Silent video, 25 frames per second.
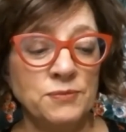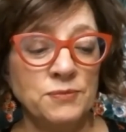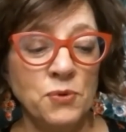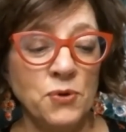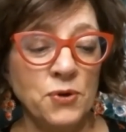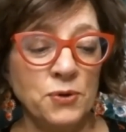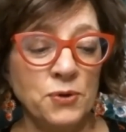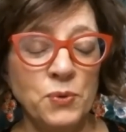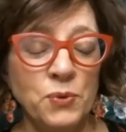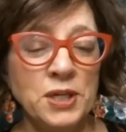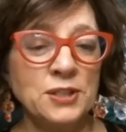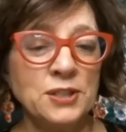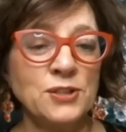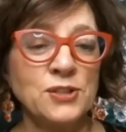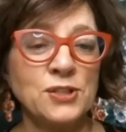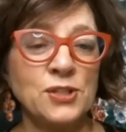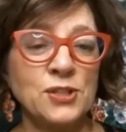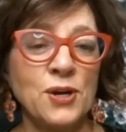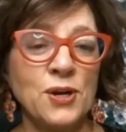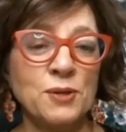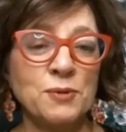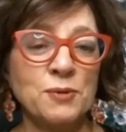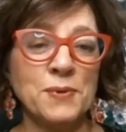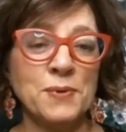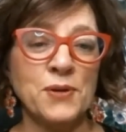boy, we could
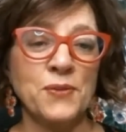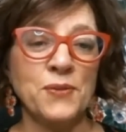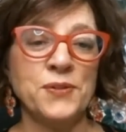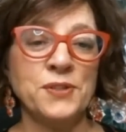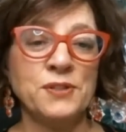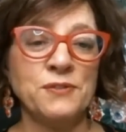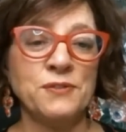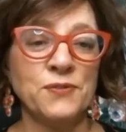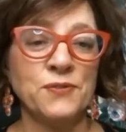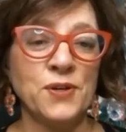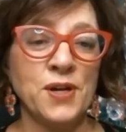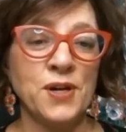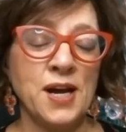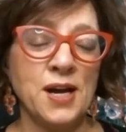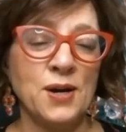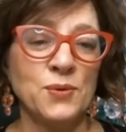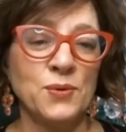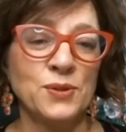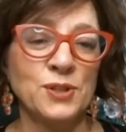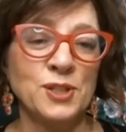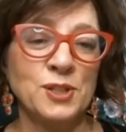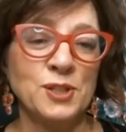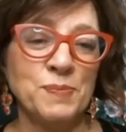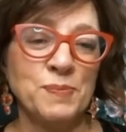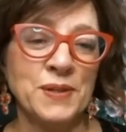talk about this for
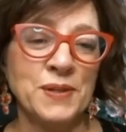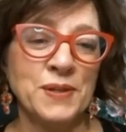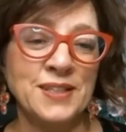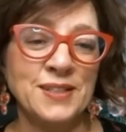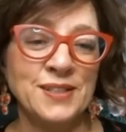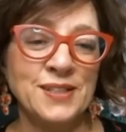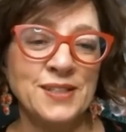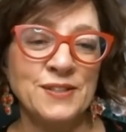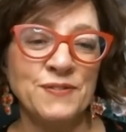hours, but this,